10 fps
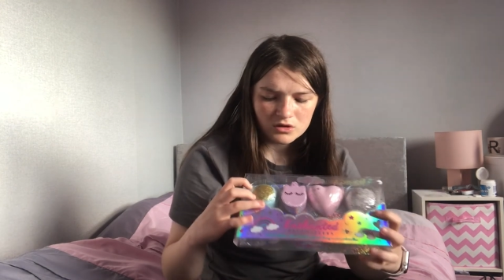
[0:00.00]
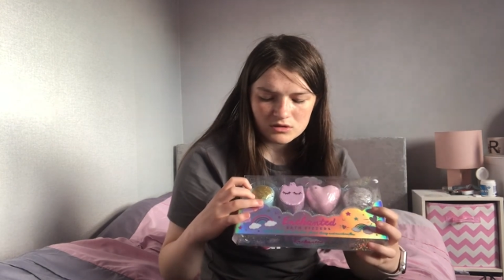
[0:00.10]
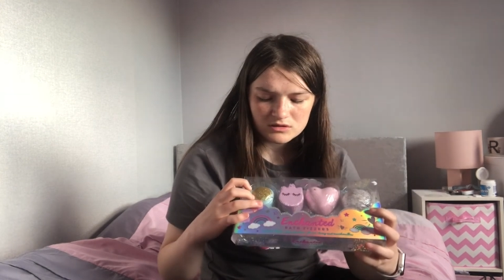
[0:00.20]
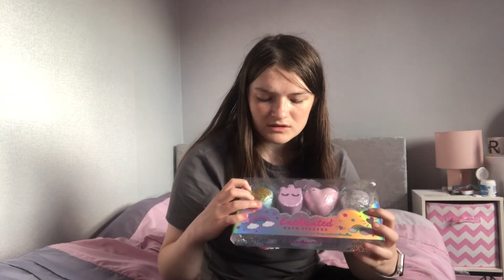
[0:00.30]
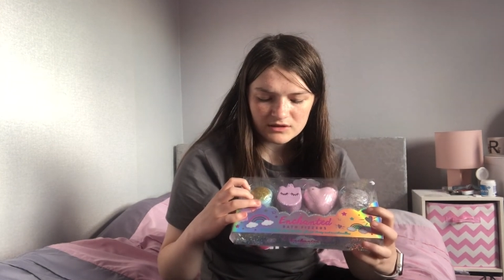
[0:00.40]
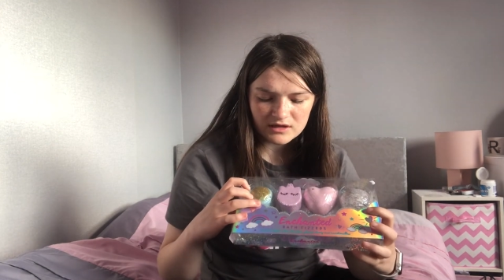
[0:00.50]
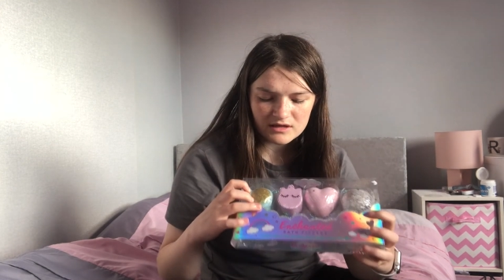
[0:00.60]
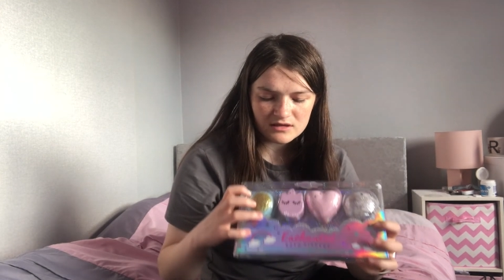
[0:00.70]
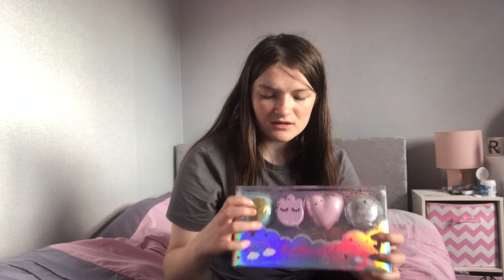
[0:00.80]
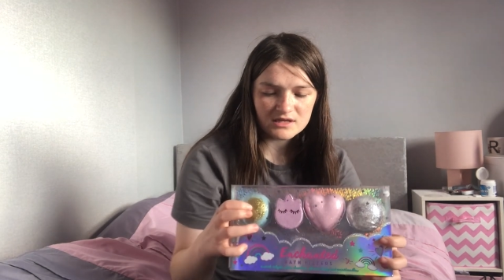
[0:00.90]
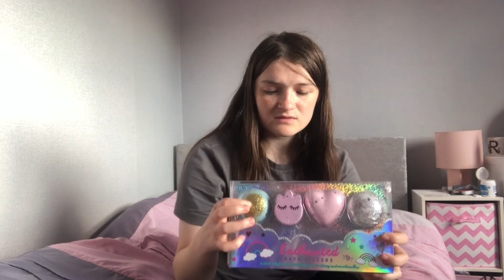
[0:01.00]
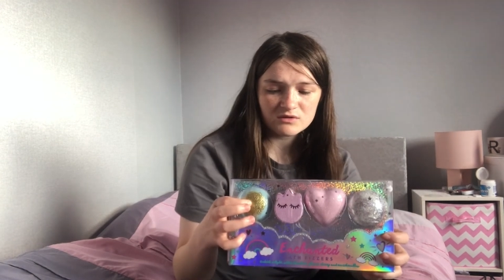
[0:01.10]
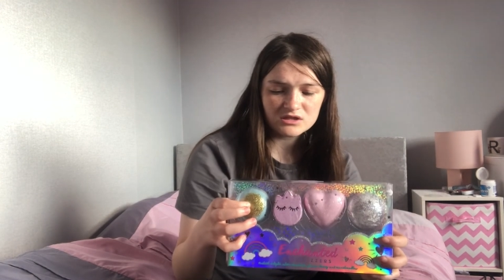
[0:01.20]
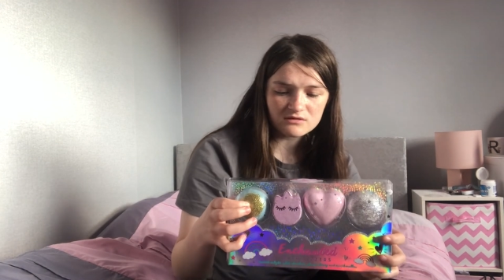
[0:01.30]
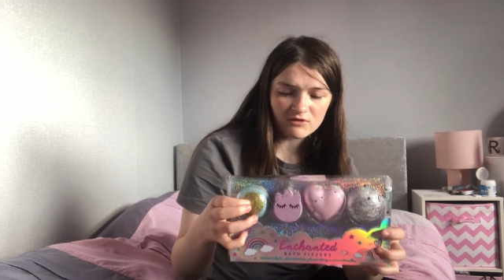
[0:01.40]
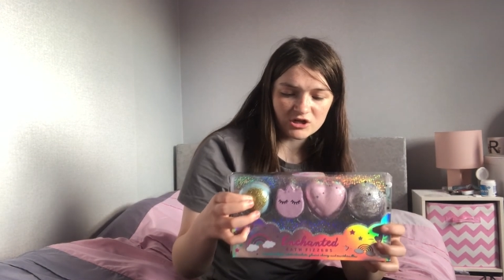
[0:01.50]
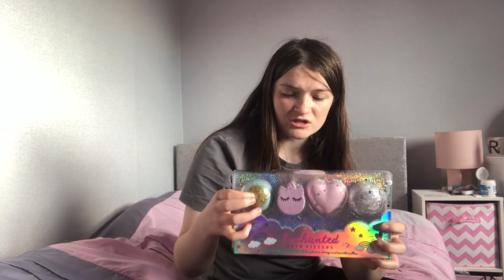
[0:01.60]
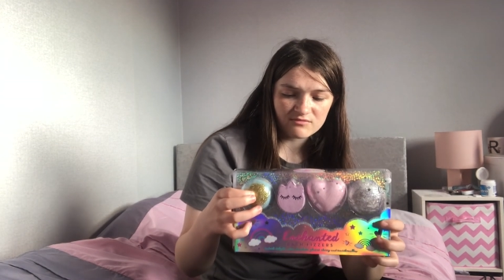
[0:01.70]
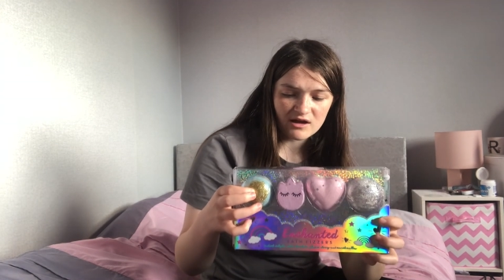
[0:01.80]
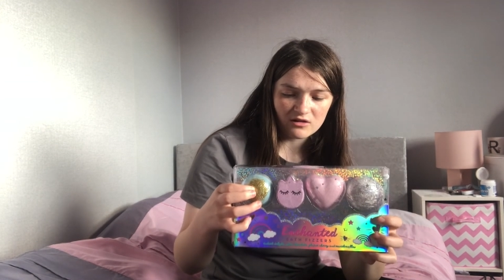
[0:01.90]
So I think this one's the
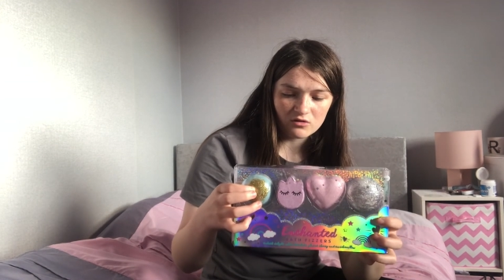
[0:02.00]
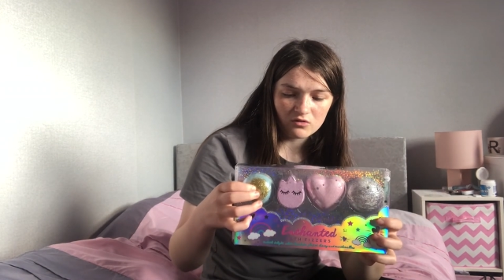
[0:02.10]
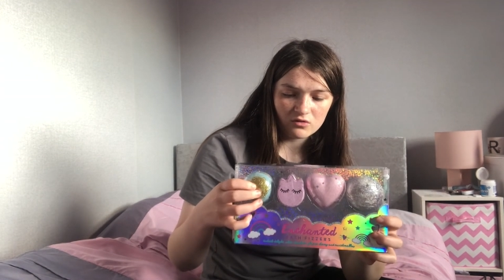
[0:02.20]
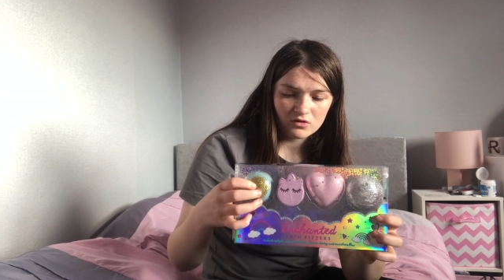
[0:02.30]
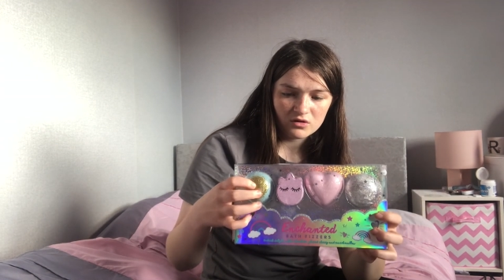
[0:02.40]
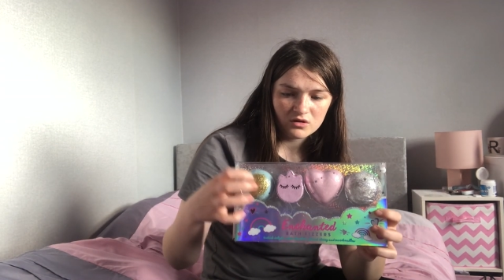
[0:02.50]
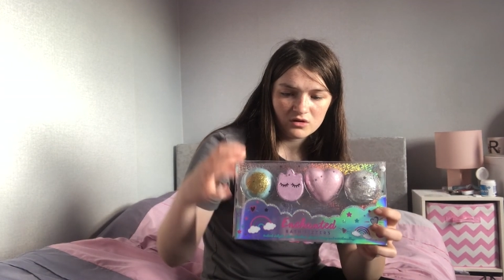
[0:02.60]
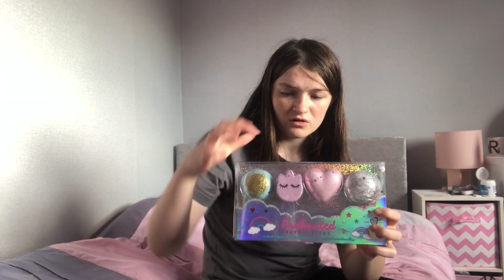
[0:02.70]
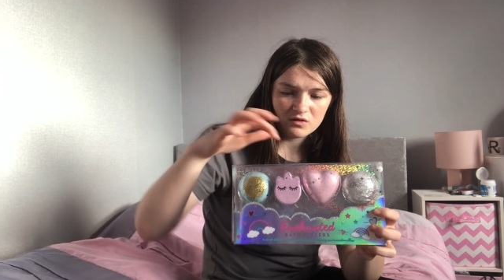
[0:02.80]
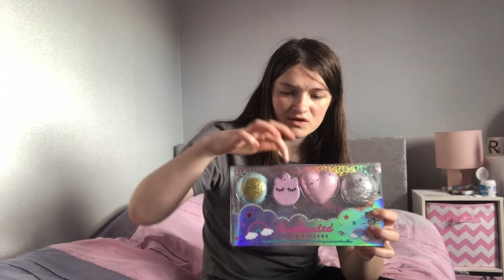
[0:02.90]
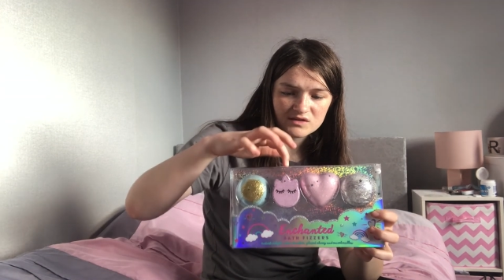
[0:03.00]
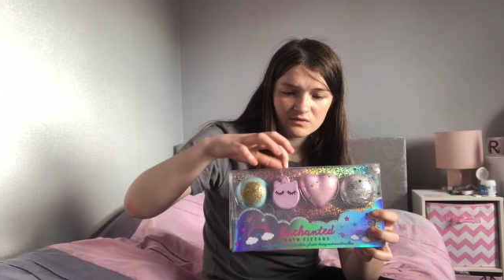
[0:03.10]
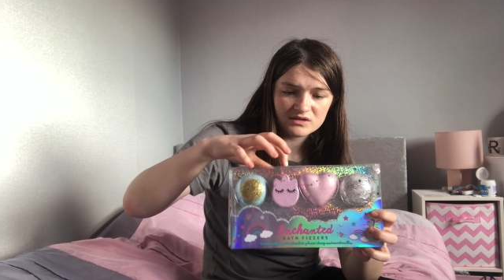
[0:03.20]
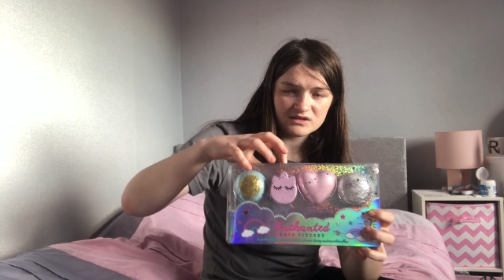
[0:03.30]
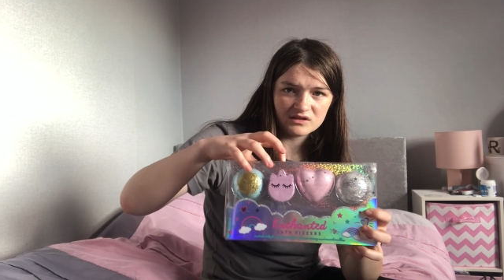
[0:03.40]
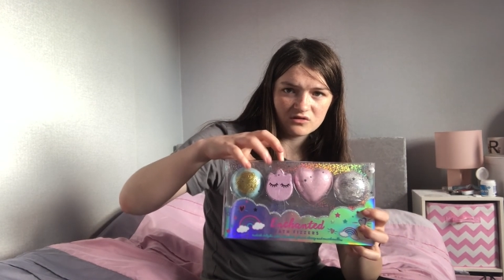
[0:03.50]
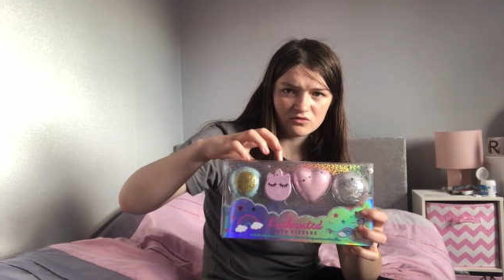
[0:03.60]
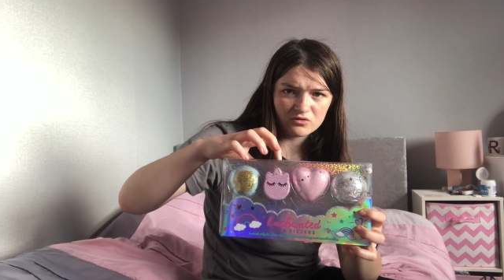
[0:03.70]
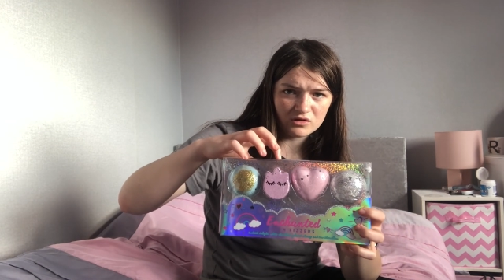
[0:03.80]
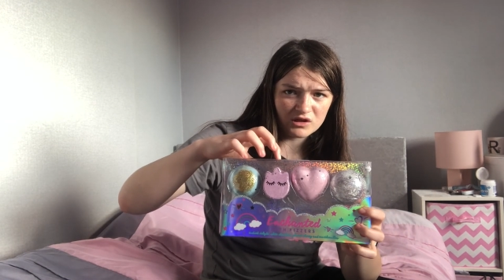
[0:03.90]
marshmallow, this one's the
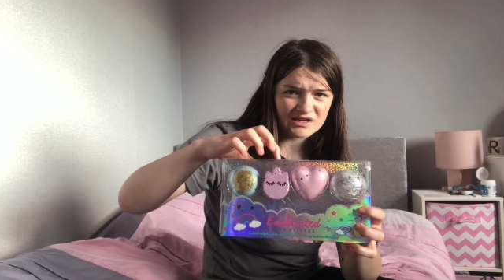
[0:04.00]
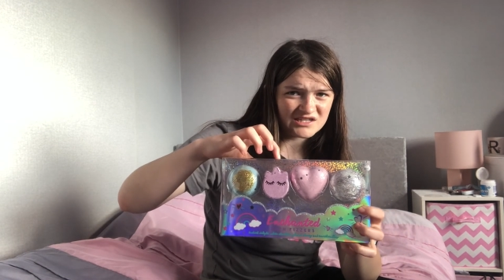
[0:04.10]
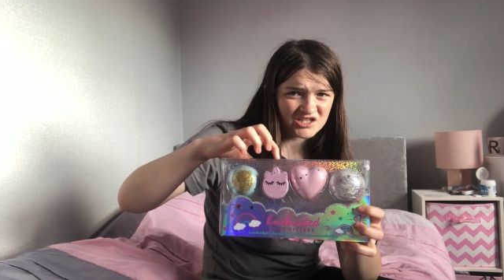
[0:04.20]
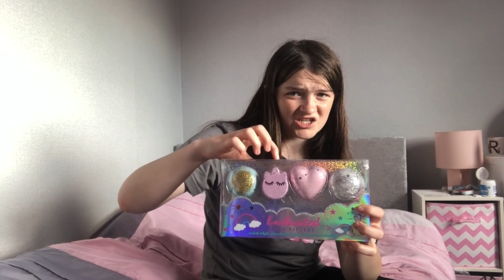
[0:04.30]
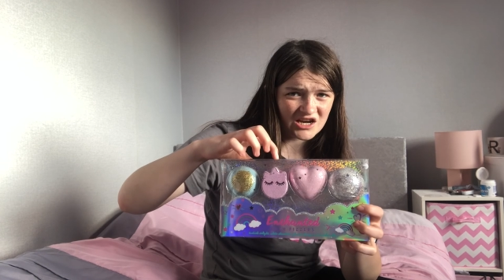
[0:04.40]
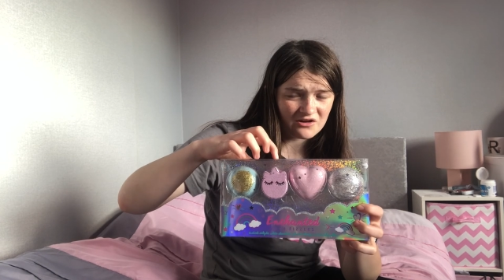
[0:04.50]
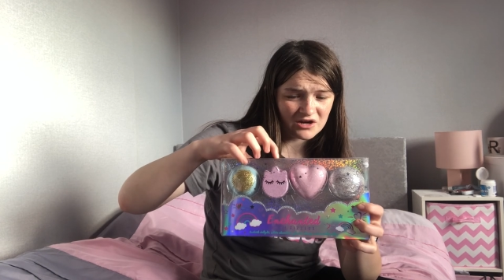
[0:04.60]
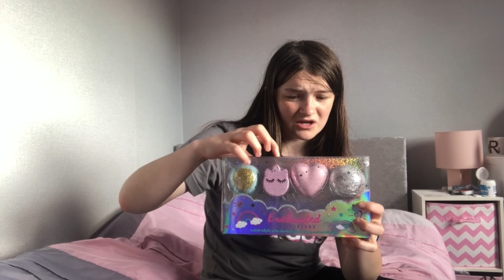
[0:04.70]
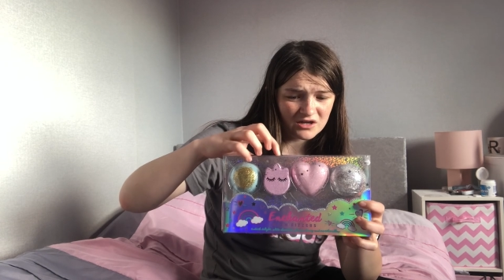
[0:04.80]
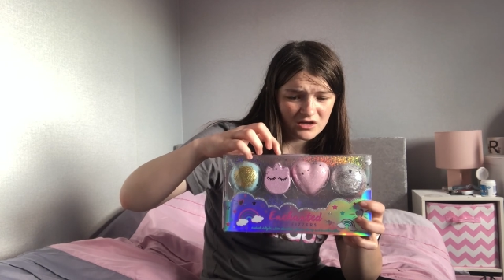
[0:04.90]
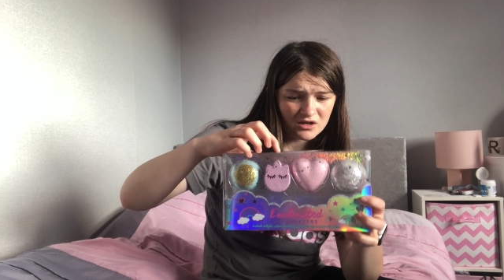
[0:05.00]
glazed cherry,